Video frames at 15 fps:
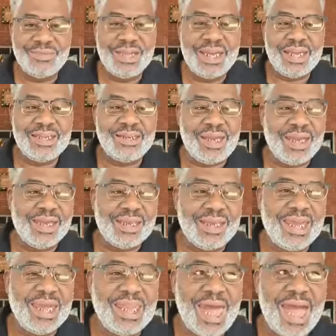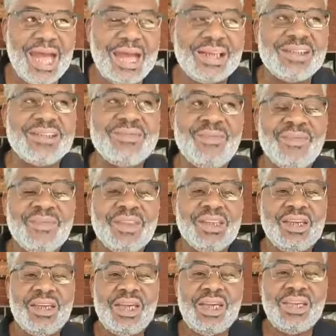and Acts
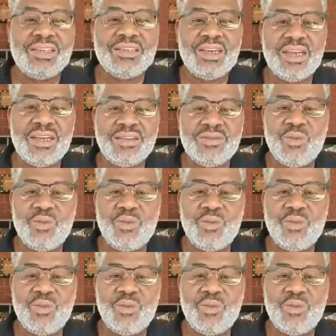is